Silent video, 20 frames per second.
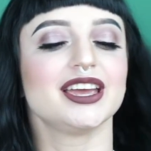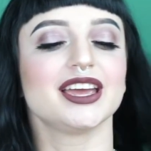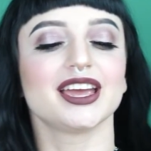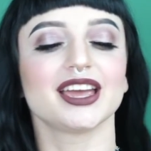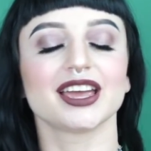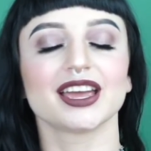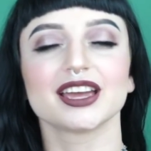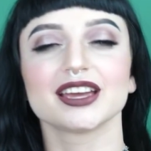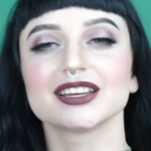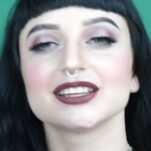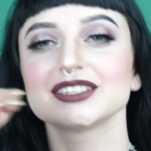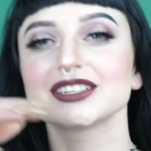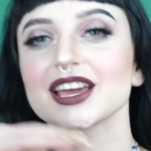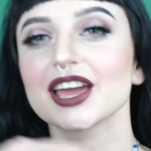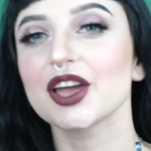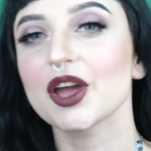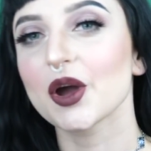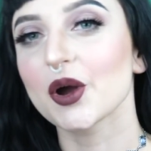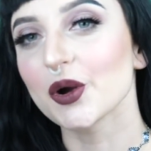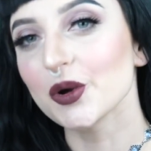and
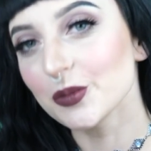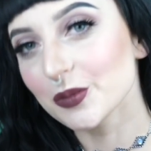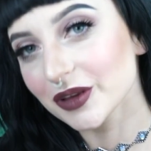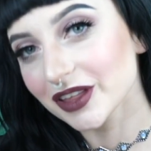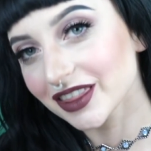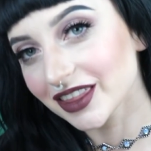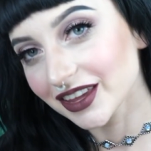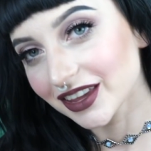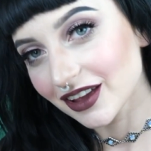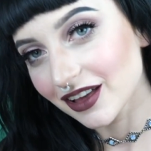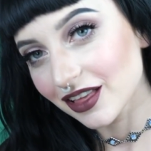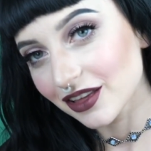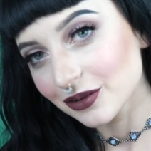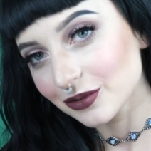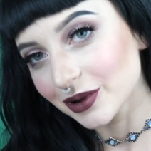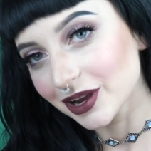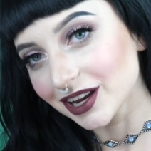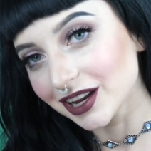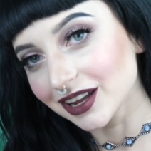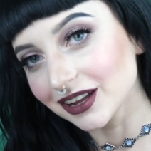I hope that y'all are
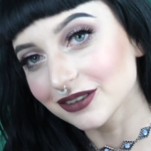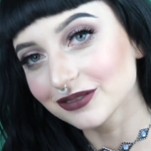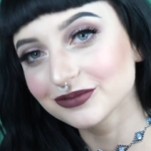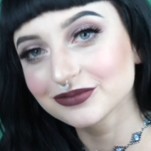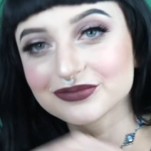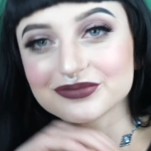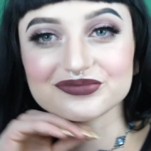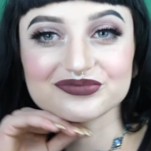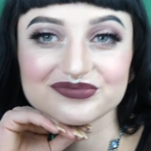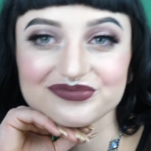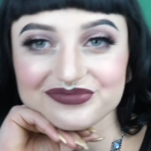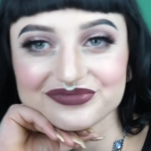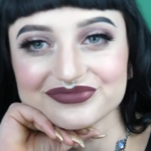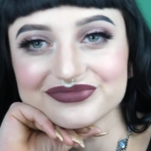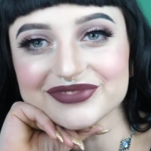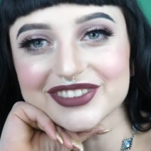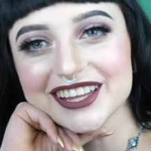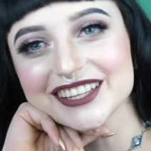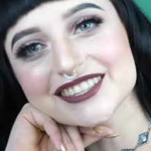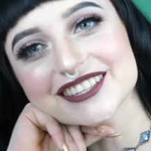ready.
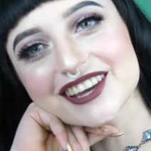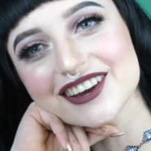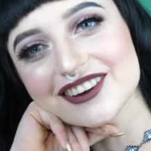Let's